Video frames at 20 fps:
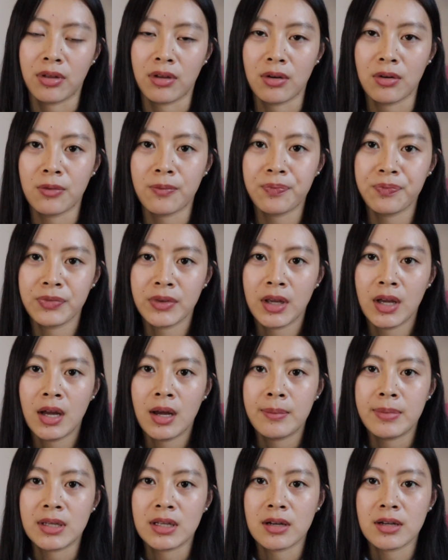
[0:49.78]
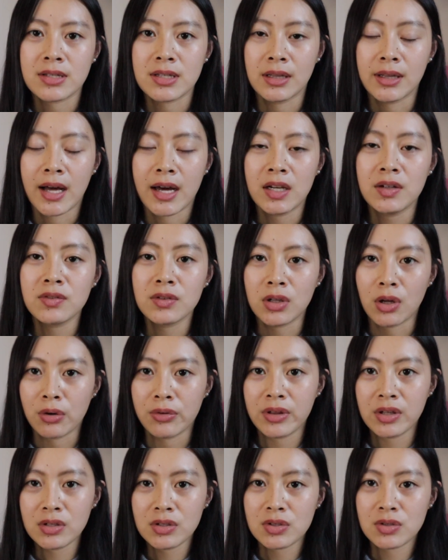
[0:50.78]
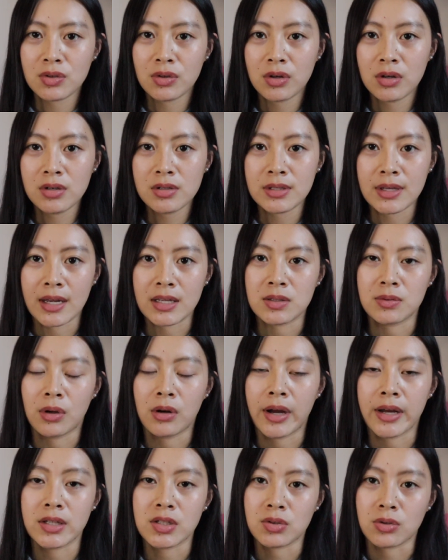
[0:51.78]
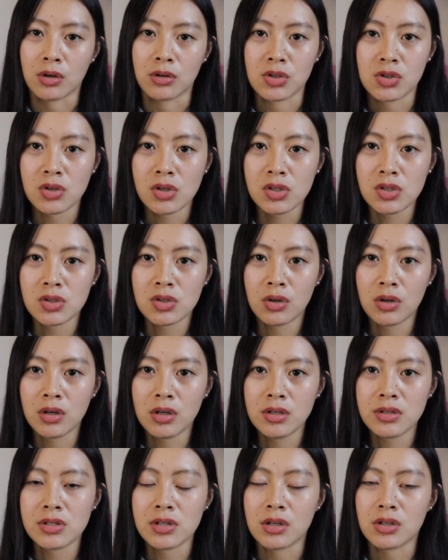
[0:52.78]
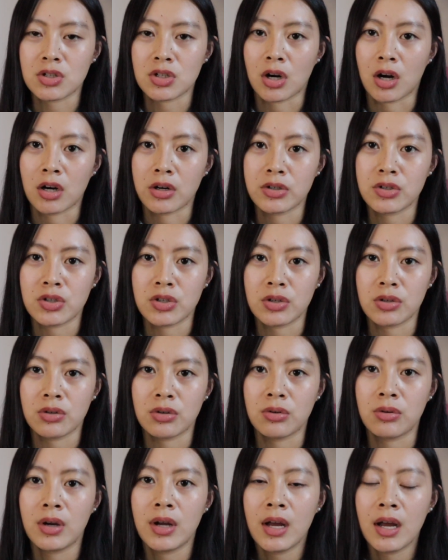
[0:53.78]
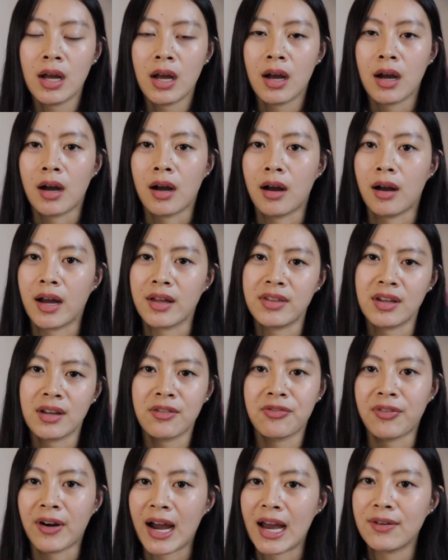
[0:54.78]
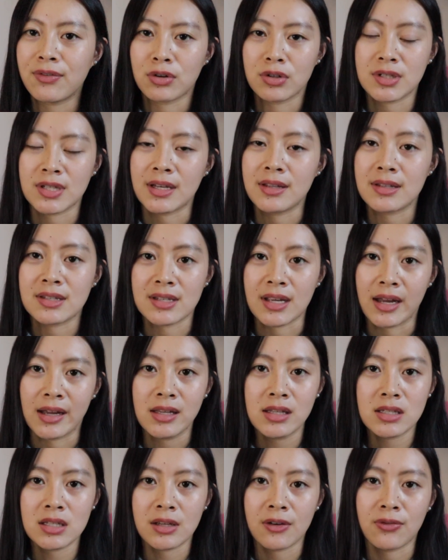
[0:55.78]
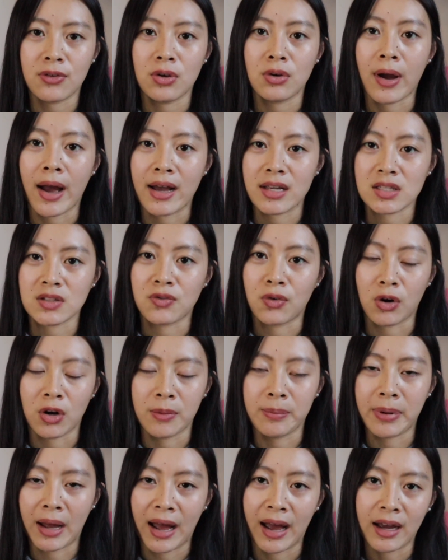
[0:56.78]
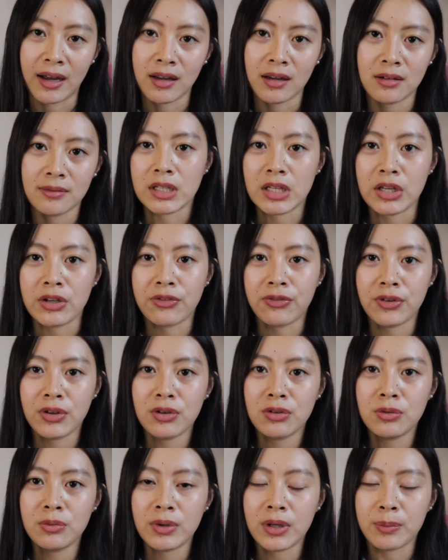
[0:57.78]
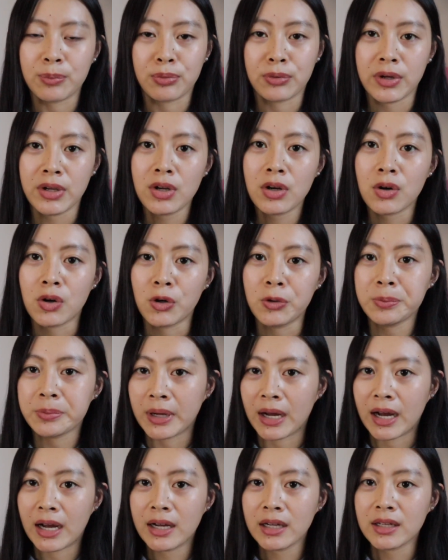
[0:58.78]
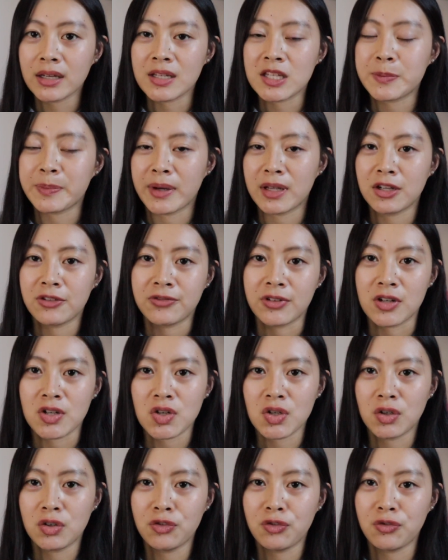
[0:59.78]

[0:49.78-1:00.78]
you because a lot of clothing stores as well as grocery stores charge you I think 5 or 10 cents if you ask for a bag. If you bring your own bag, it's beneficial